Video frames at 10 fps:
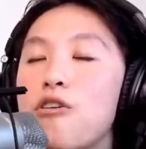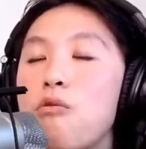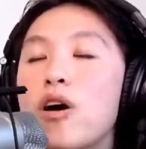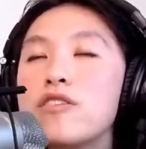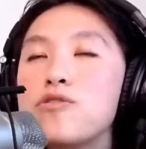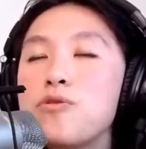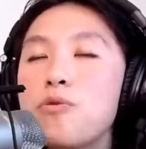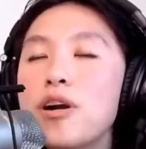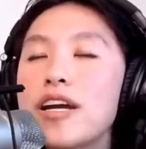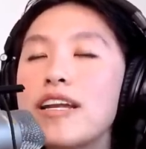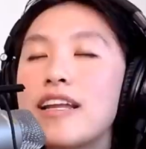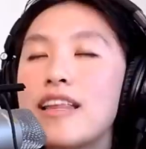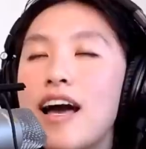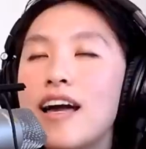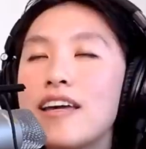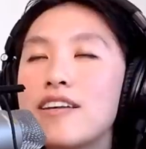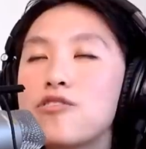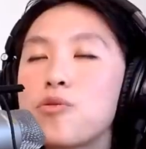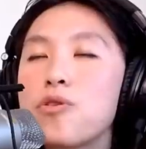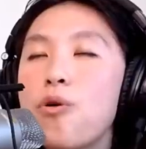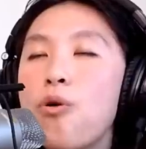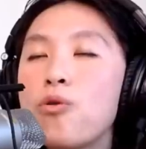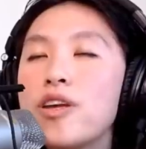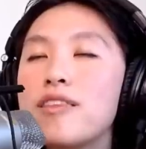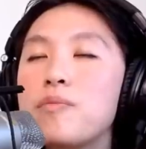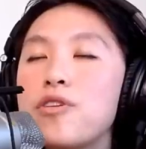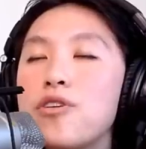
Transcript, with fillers: ones who work in alliance with only the